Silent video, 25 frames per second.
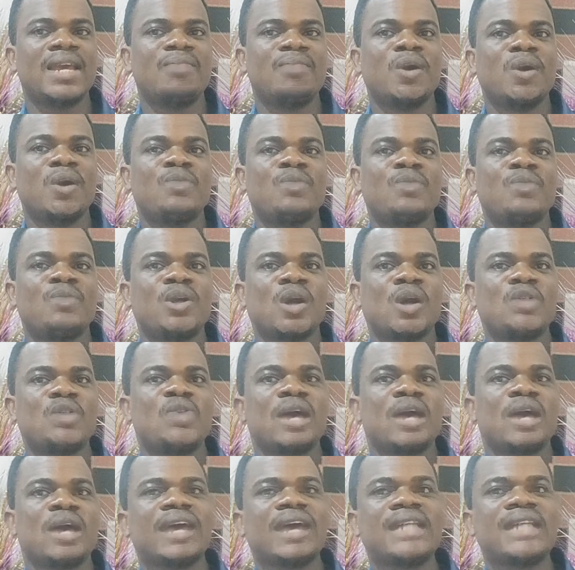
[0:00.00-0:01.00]
but
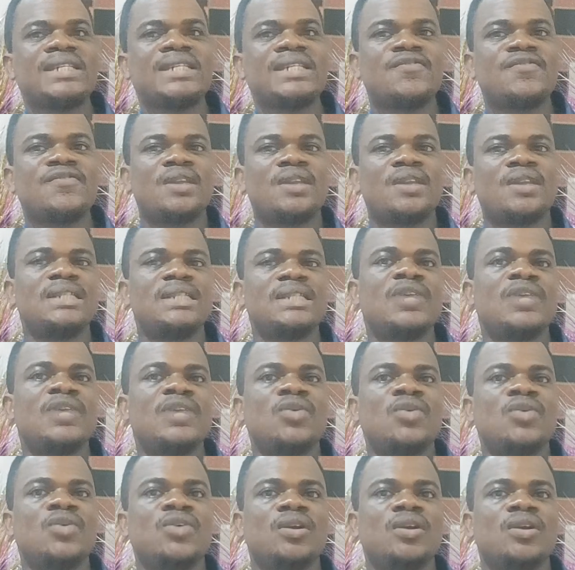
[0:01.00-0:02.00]
because you are writing for this
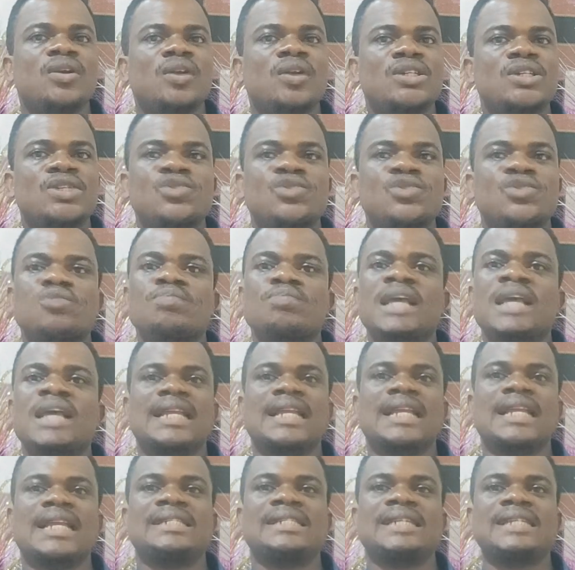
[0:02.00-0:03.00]
endocrinologist to make
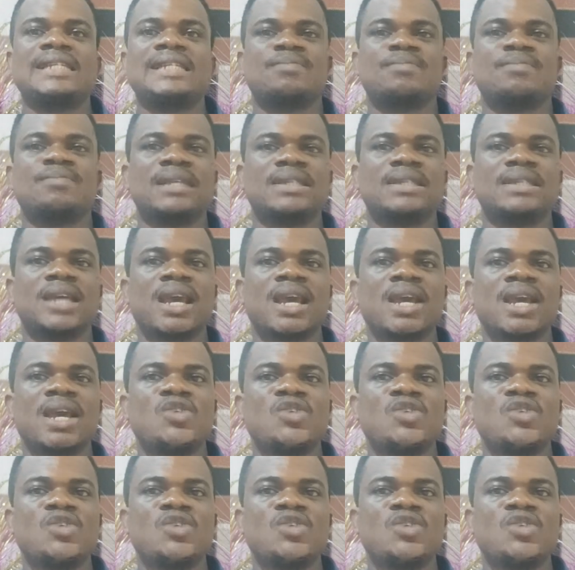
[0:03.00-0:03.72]
an assessment,